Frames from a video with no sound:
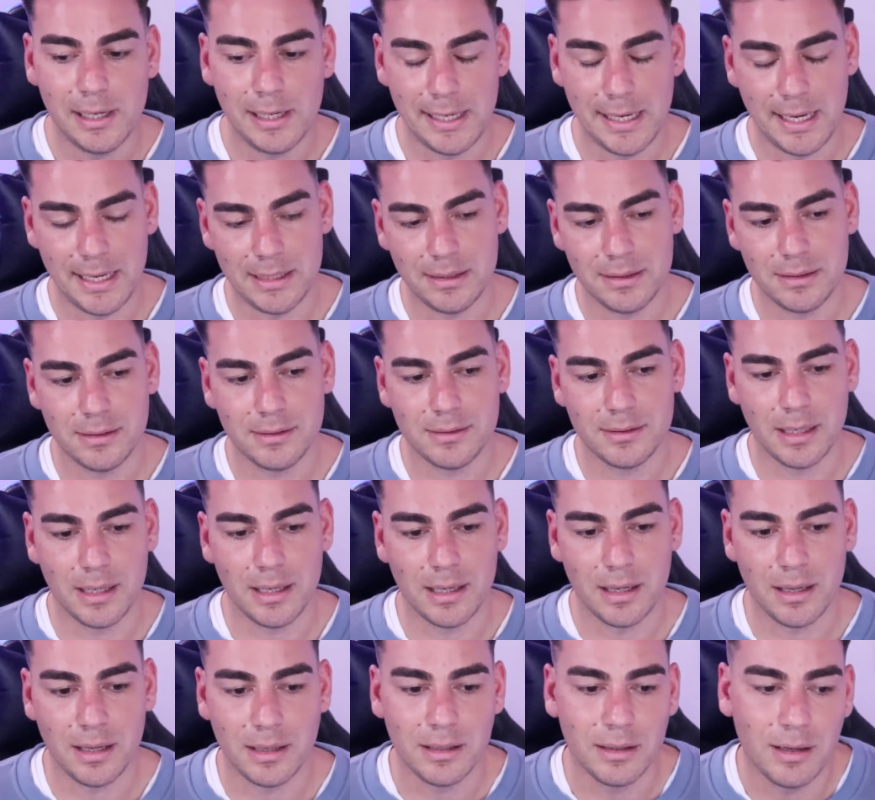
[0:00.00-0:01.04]
And
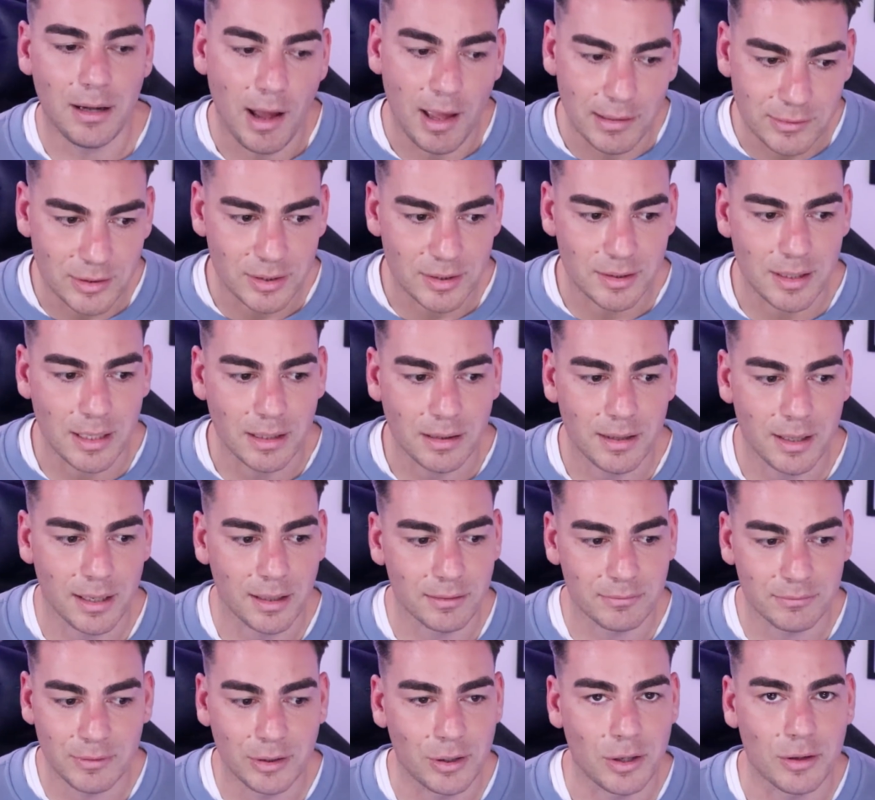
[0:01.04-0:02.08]
I just think
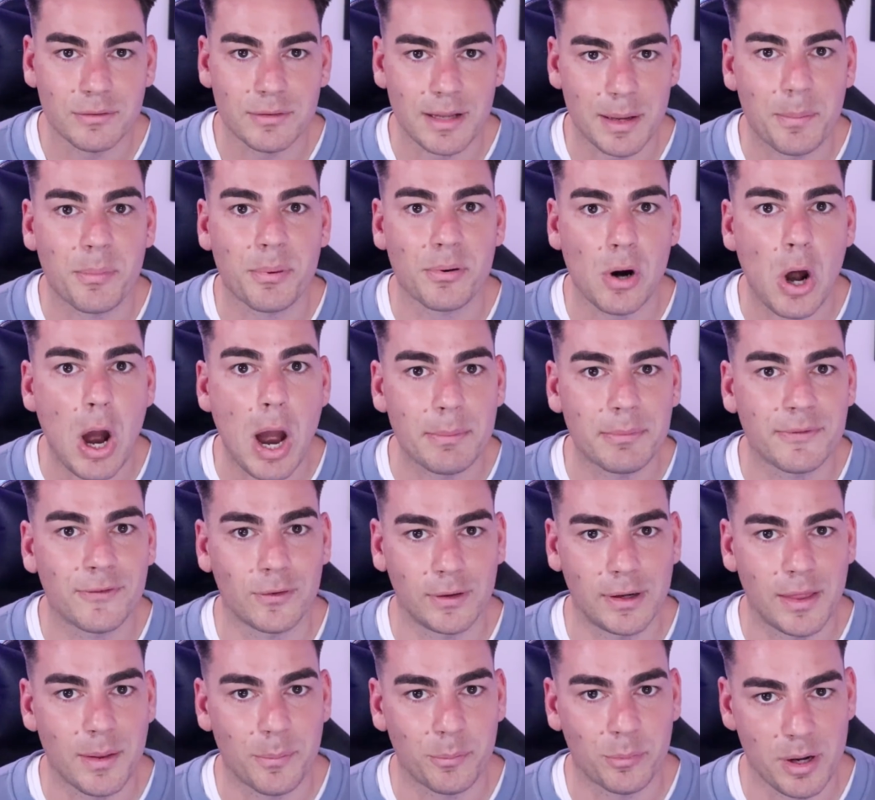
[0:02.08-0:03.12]
they're primed for
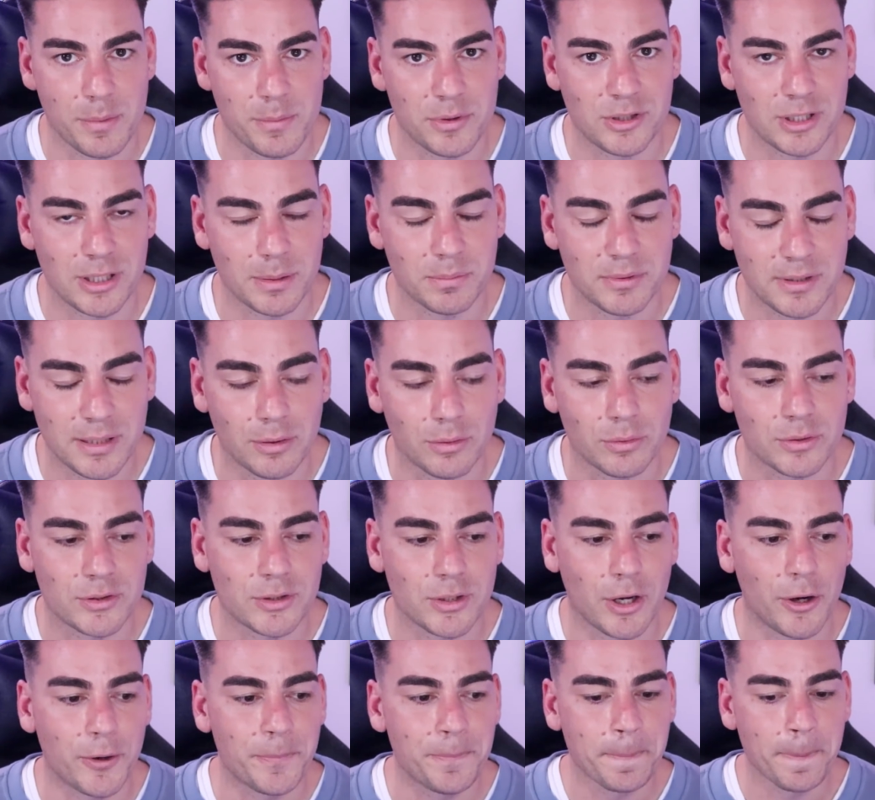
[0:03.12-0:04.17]
another premiership tilt.
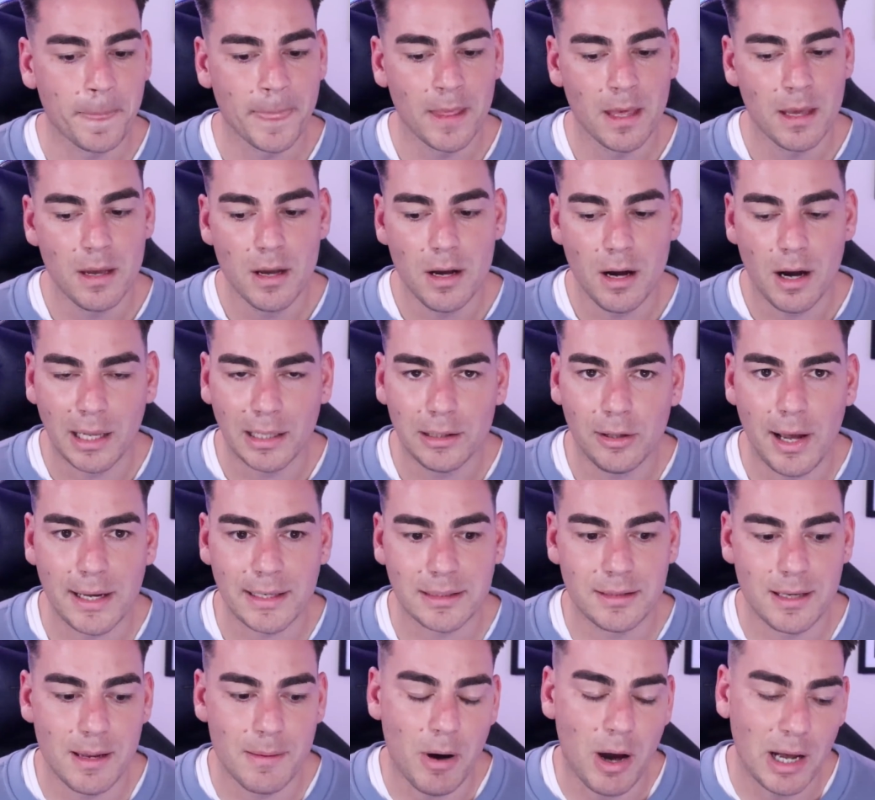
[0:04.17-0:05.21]
So I
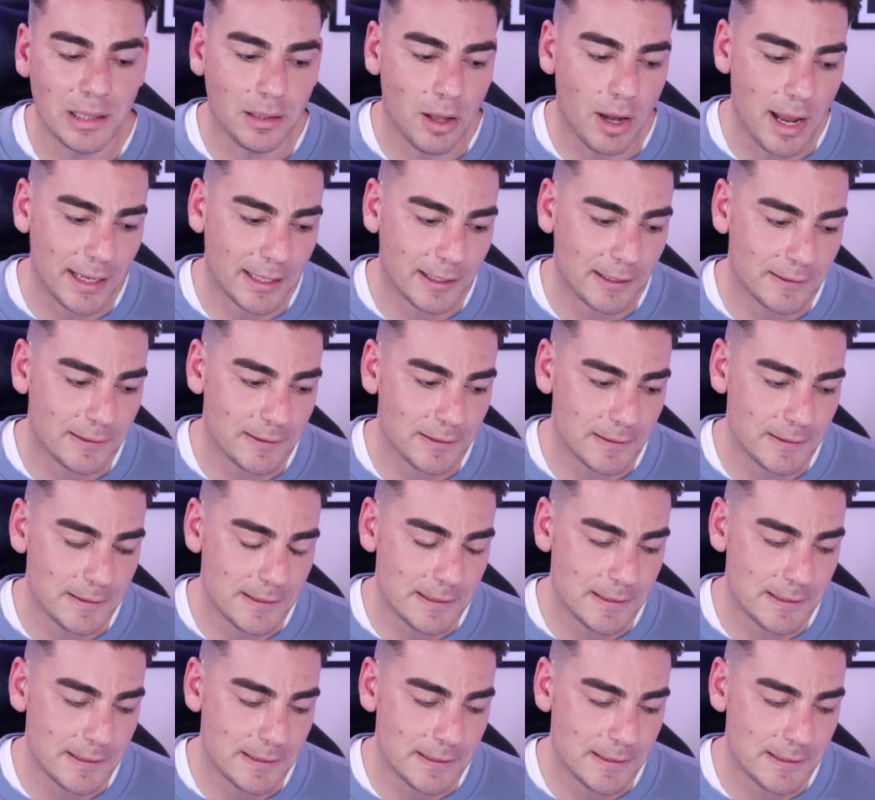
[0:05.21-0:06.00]
liked him. I liked